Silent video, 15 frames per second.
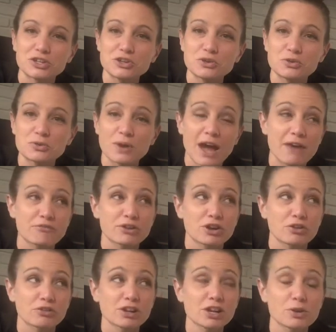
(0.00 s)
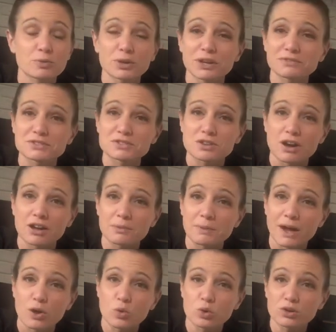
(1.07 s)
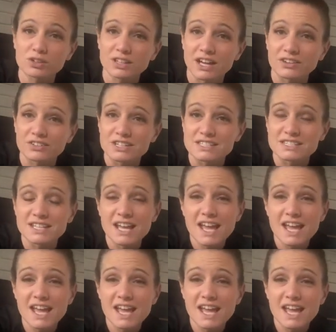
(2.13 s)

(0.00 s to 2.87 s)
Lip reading: you have a career where you have to talk about corollaries